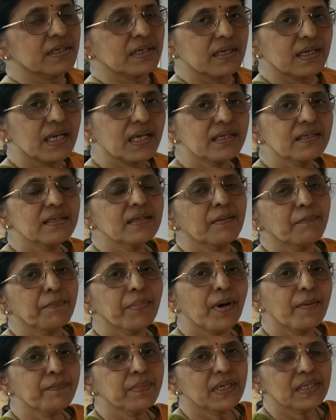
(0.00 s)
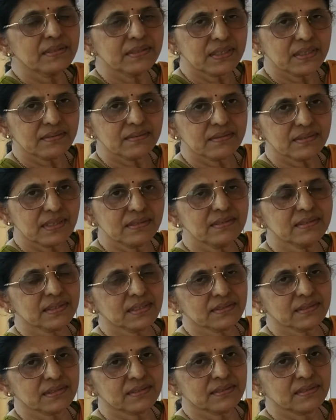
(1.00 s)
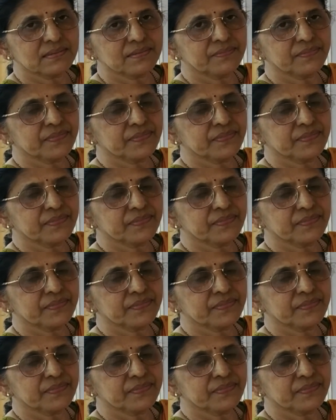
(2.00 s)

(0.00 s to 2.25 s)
in population census,